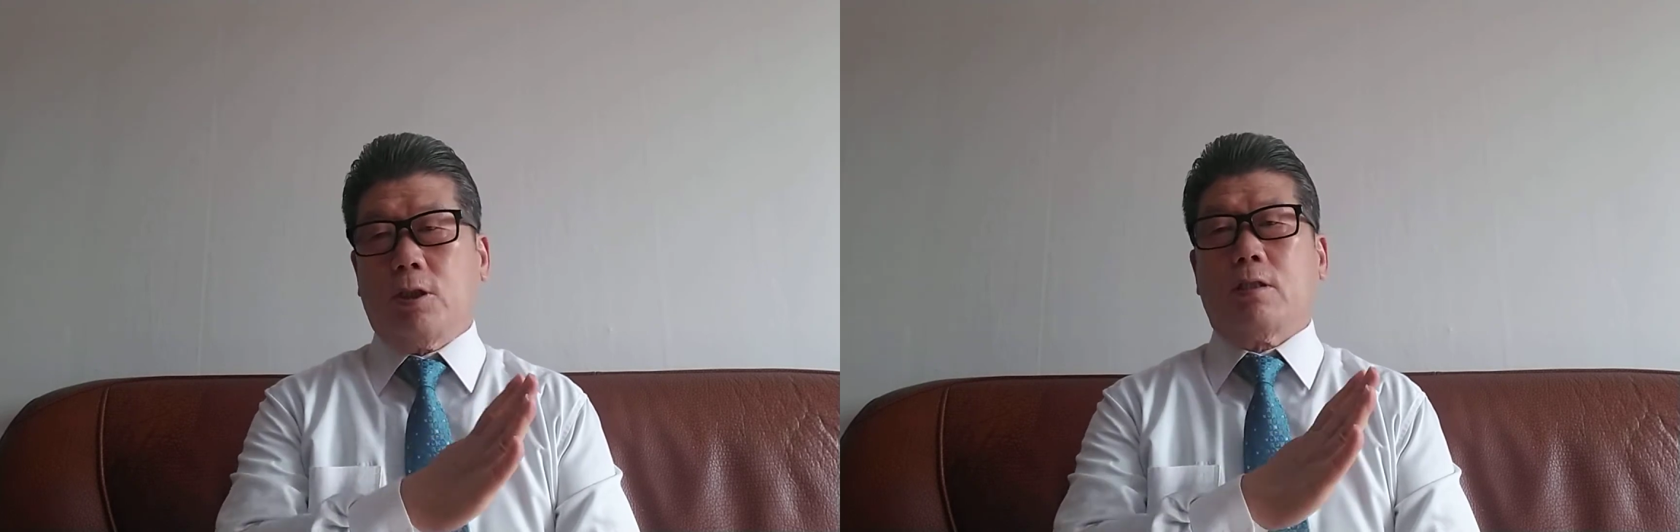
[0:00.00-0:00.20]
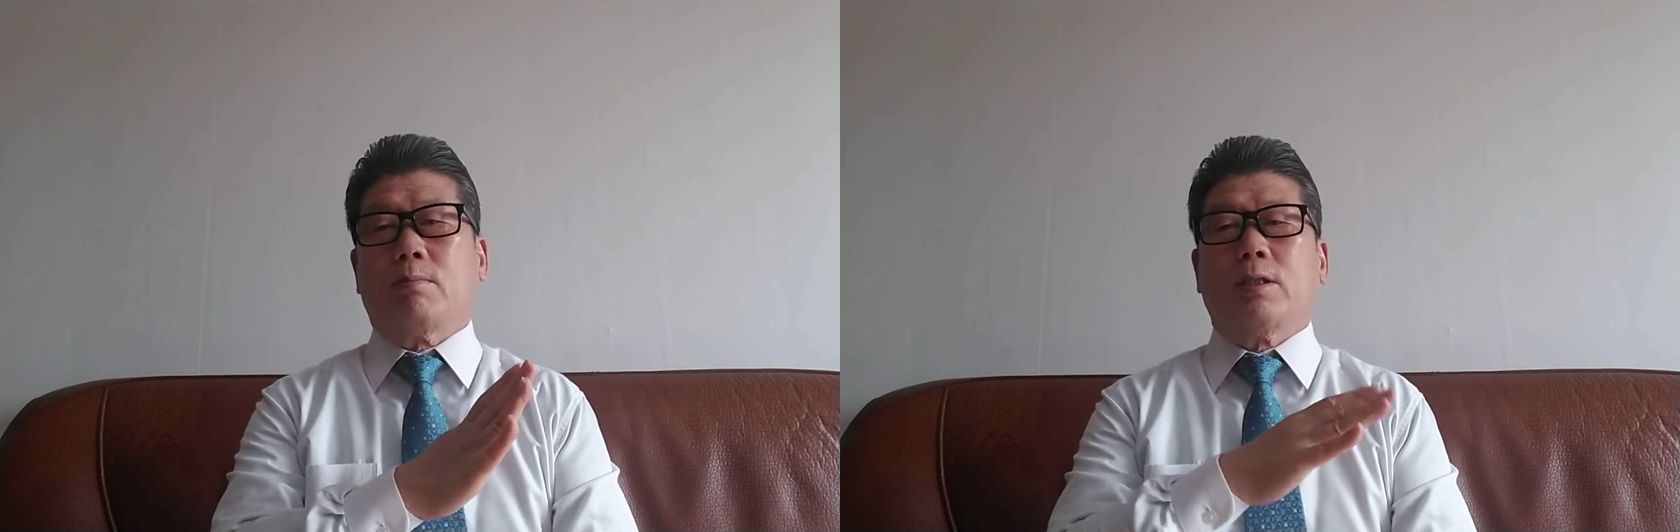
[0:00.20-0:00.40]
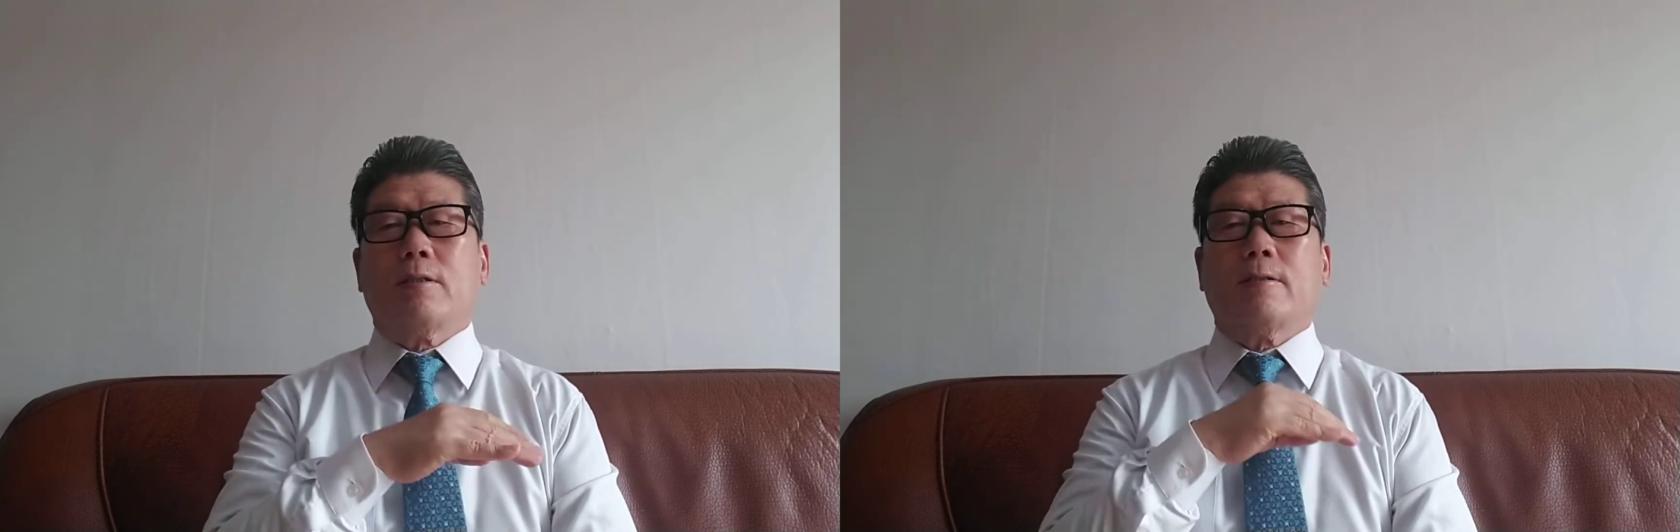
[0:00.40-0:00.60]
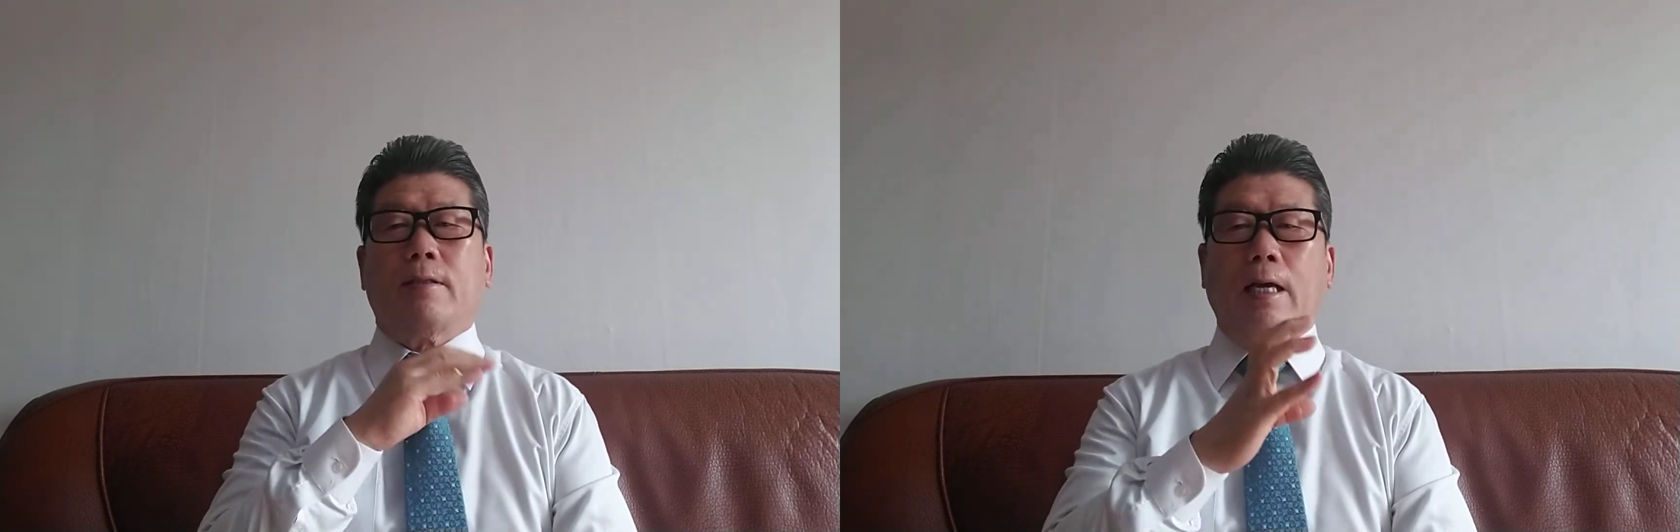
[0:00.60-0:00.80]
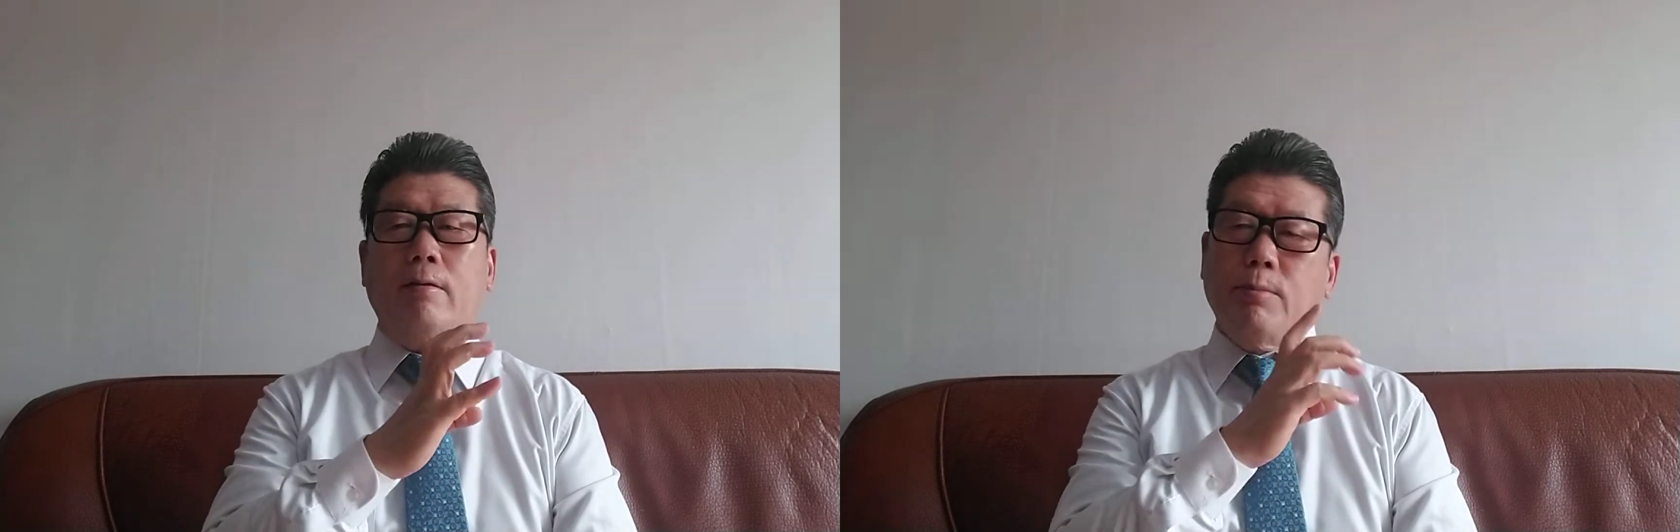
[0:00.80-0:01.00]
six months,
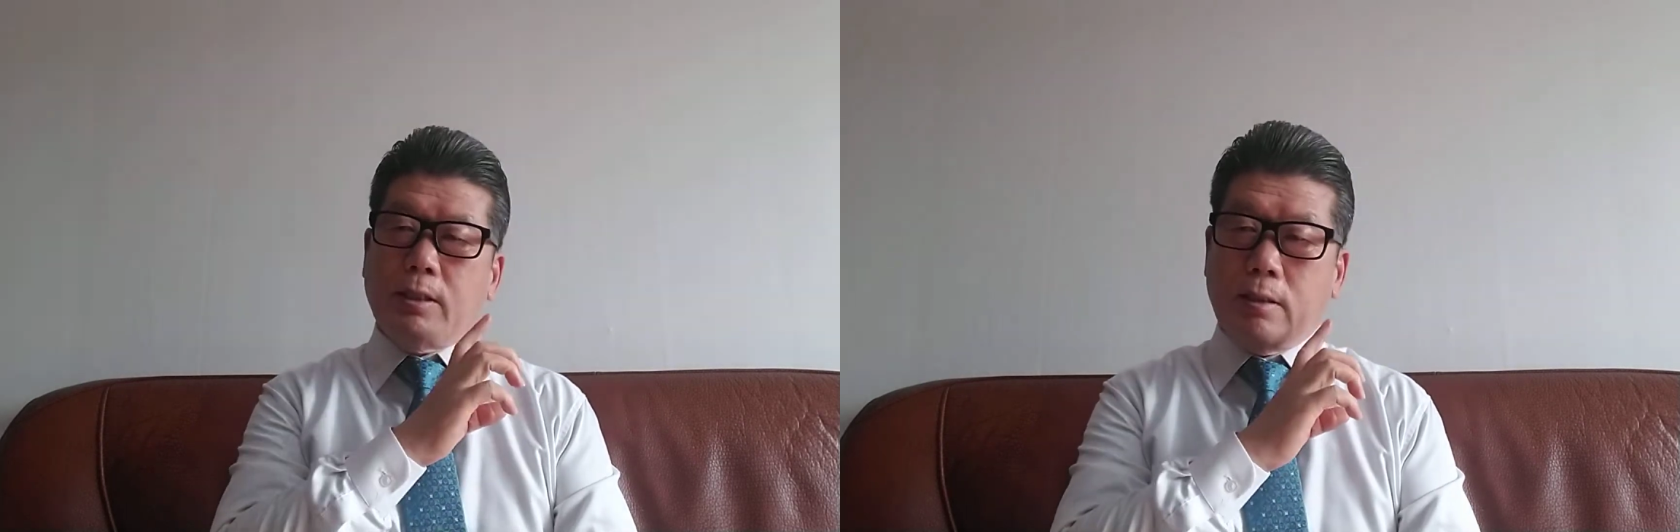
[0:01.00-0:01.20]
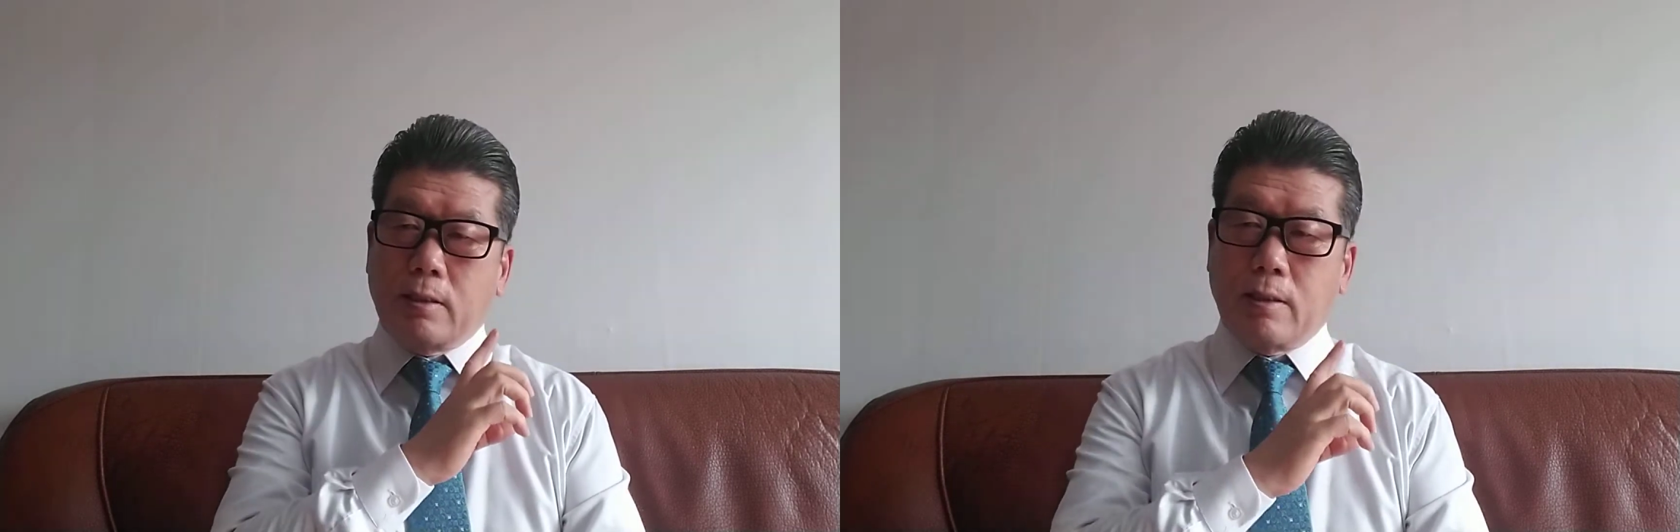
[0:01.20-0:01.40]
nine months,